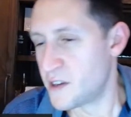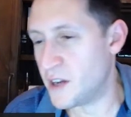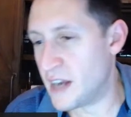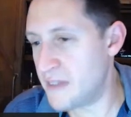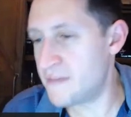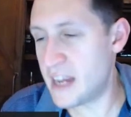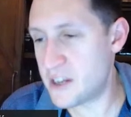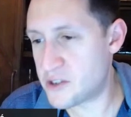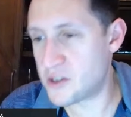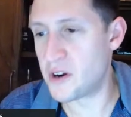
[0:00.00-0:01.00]
Good
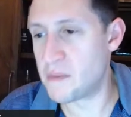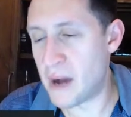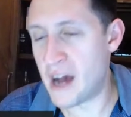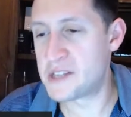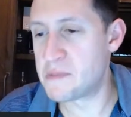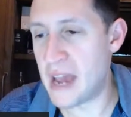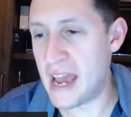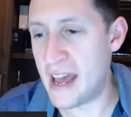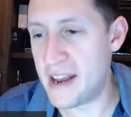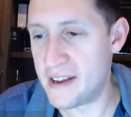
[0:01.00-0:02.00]
evening, Sir
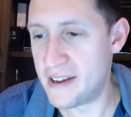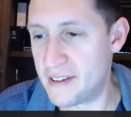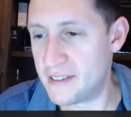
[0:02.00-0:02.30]
Bosman.